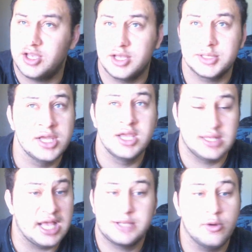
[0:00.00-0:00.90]
because
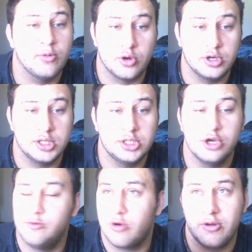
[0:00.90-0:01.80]
that's what we're going to
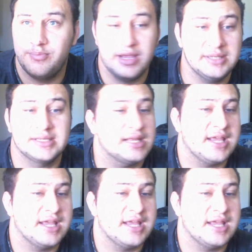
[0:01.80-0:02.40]
do. We're a business.